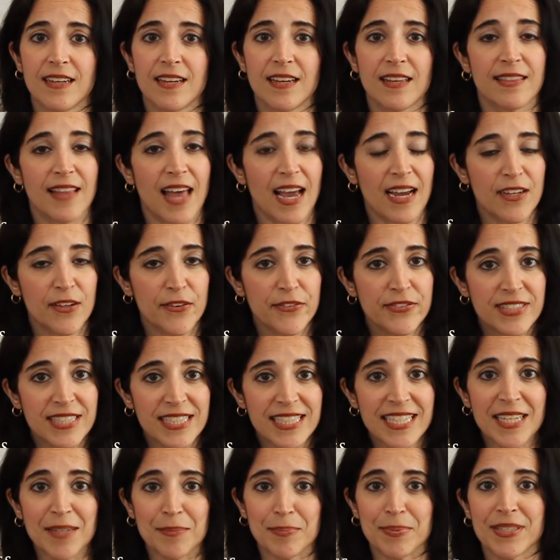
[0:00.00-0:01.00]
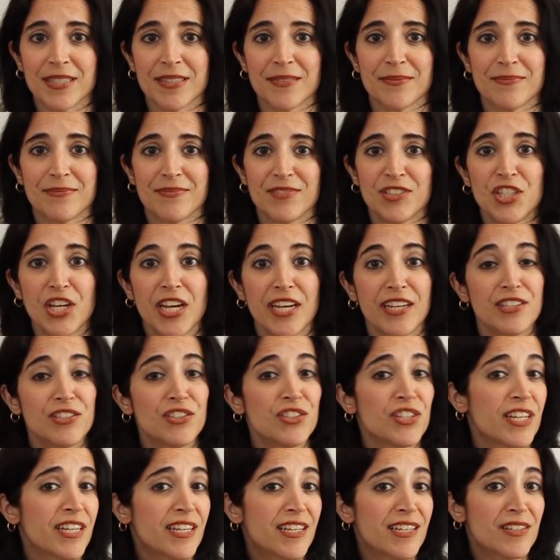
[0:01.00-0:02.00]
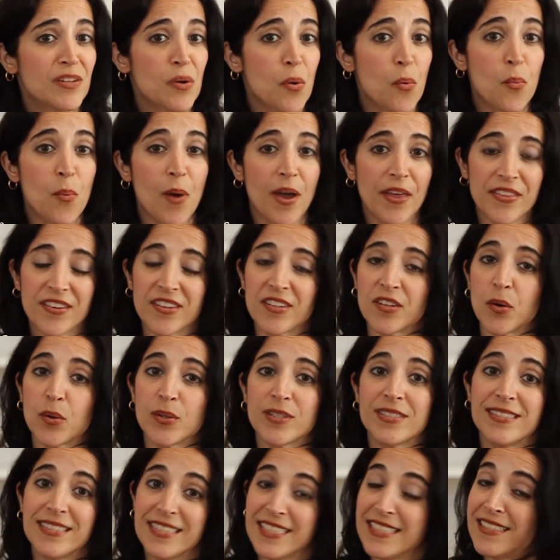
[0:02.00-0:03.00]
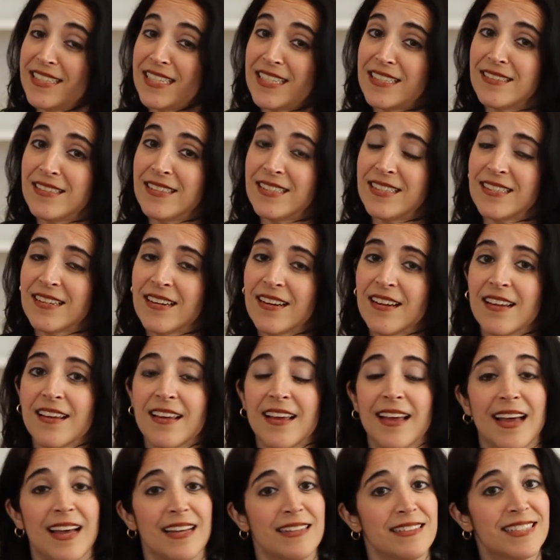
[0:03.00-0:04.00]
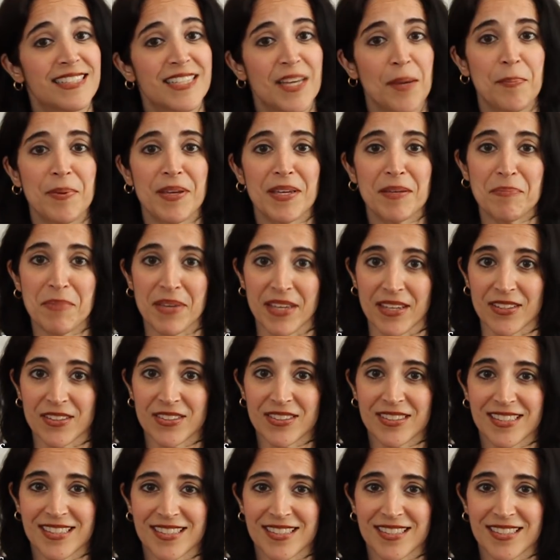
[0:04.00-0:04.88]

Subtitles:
lack of sleep, change in weather or seasons, and skipping meals.